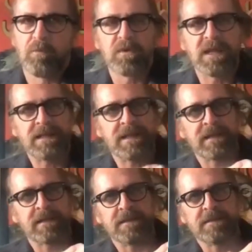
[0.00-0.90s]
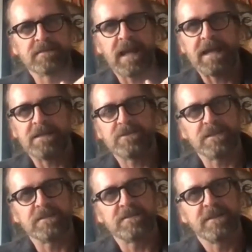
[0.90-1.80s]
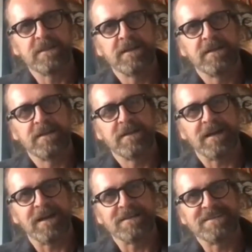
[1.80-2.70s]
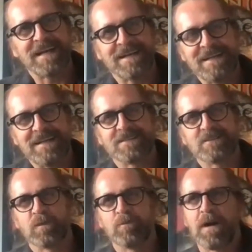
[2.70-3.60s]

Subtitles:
blending these ancient techniques with